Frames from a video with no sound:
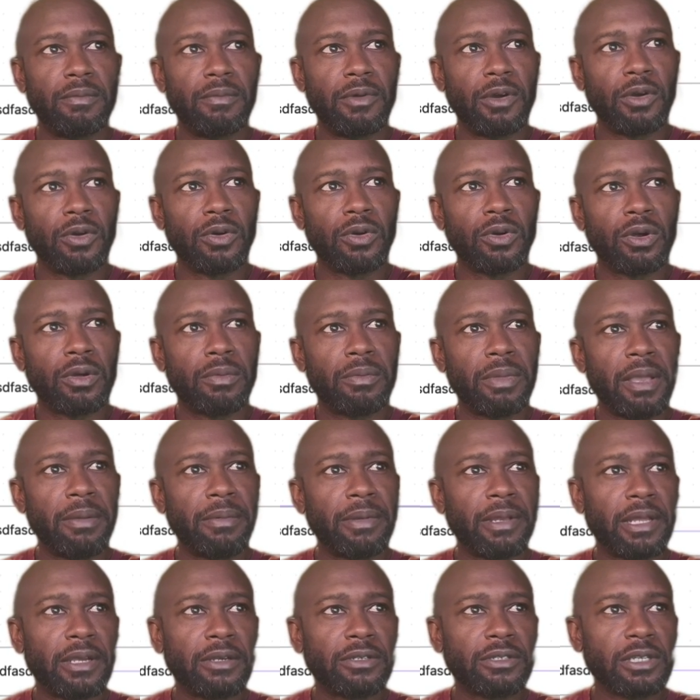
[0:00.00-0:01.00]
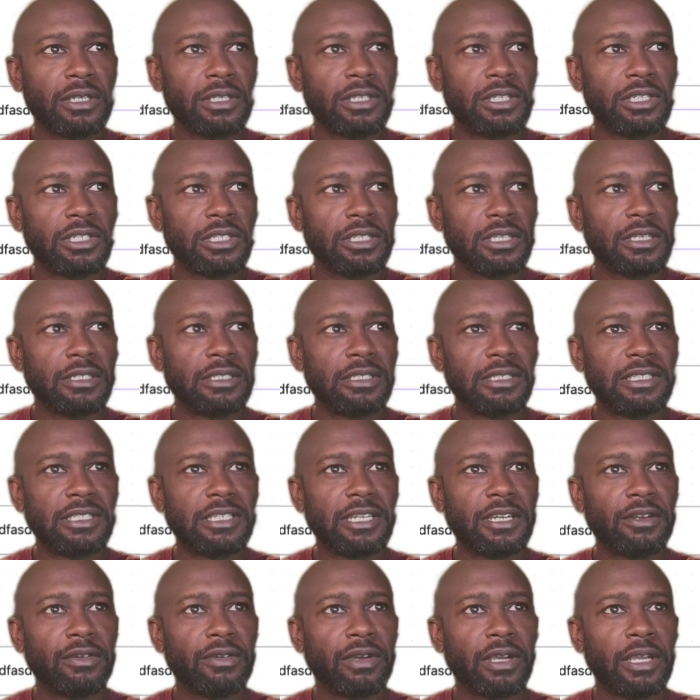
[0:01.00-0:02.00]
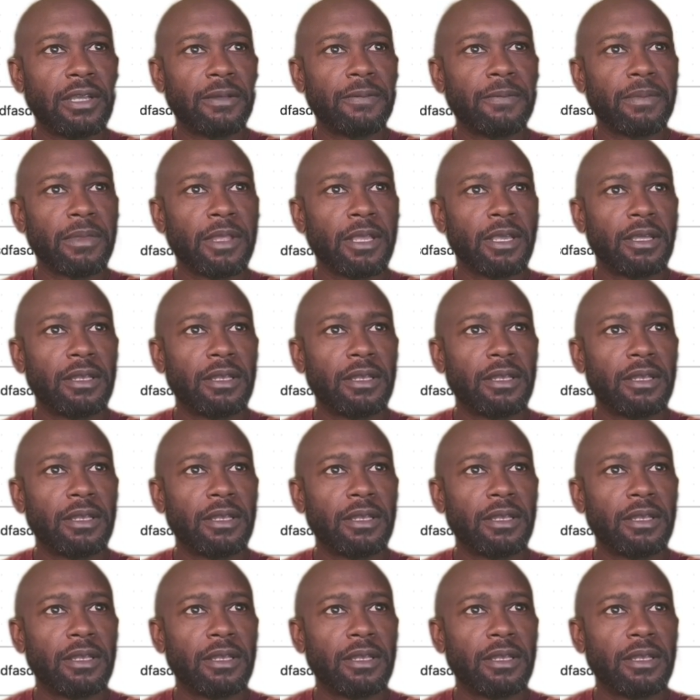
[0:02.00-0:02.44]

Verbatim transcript: or maybe they're just considering